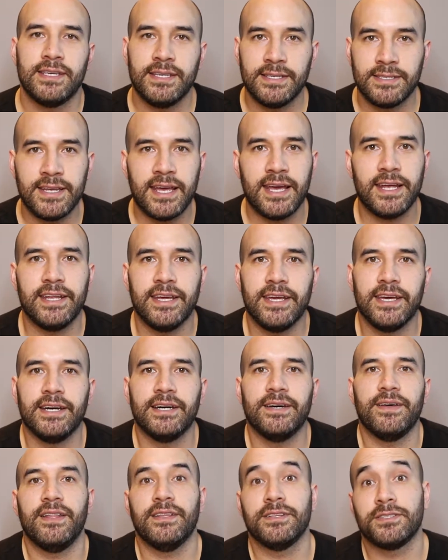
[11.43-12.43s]
Stan
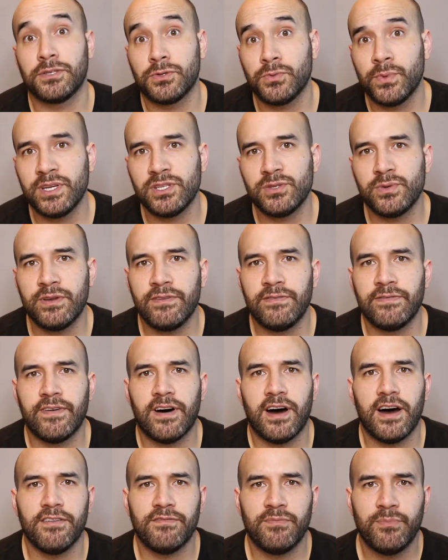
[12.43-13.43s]
here, and this is week
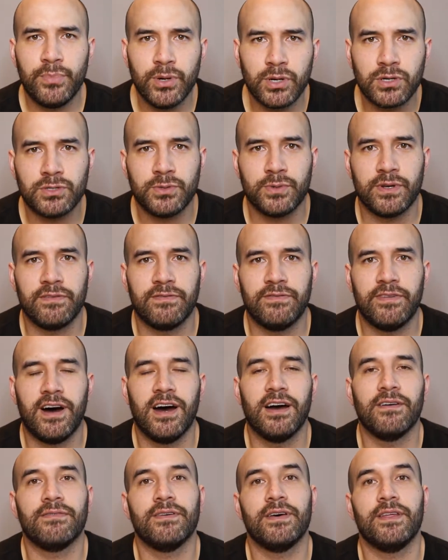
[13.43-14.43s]
25, book
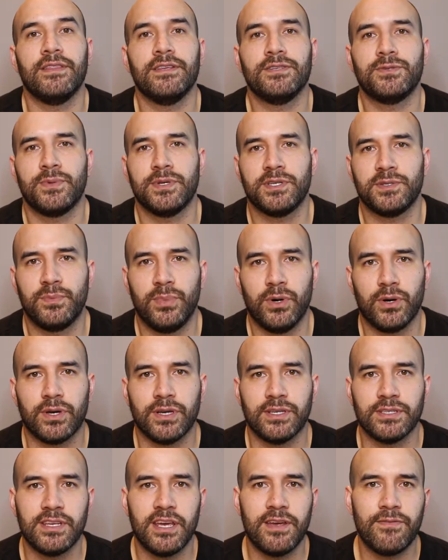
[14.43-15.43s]
25, and this week's book
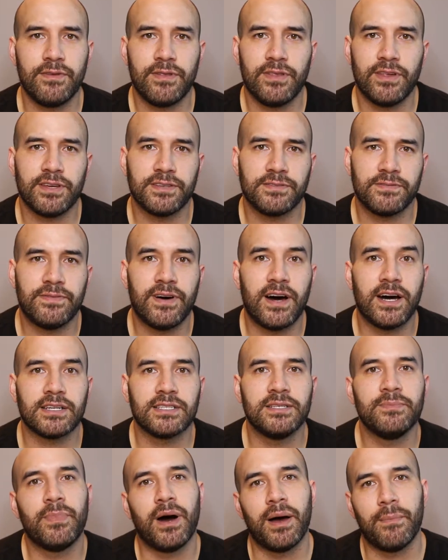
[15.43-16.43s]
is Everything is
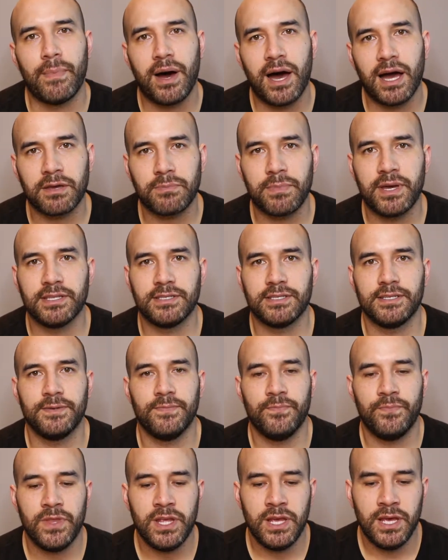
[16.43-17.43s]
Fucked by Mark
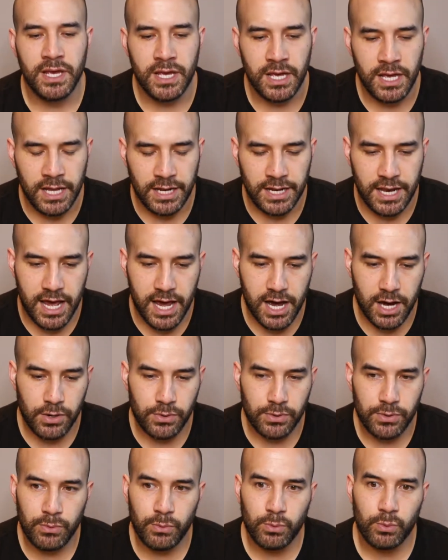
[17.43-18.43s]
Manson.
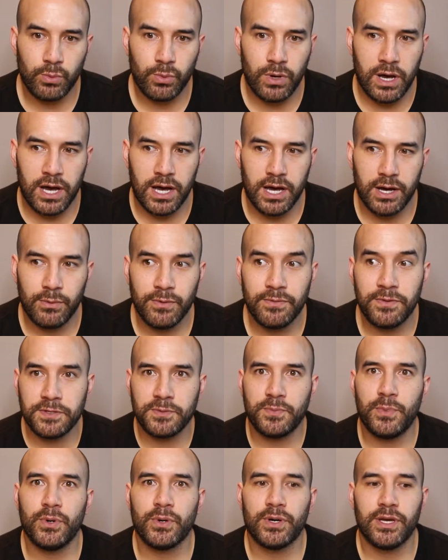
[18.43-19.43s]
Now, with this
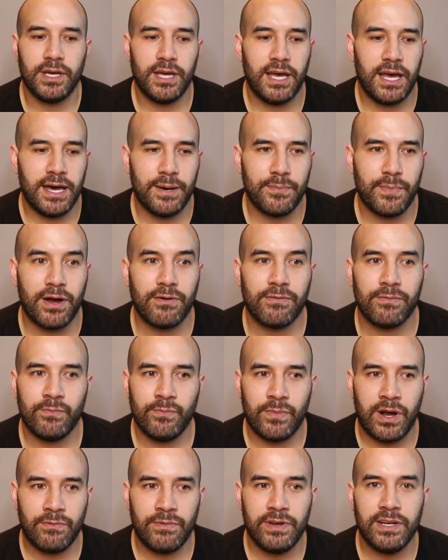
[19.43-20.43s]
book,
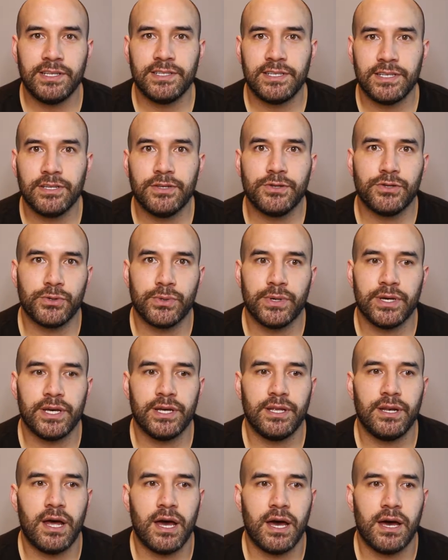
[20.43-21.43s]
I really did enjoy
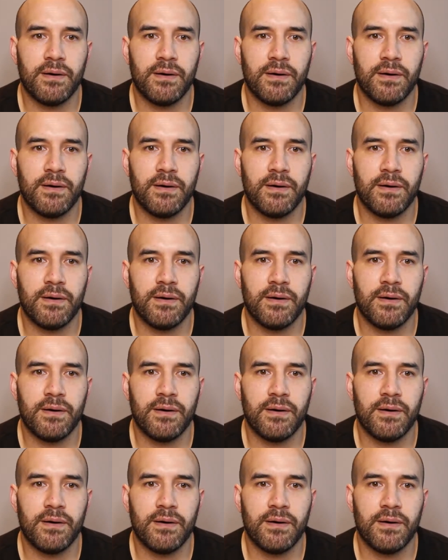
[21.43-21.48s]
it.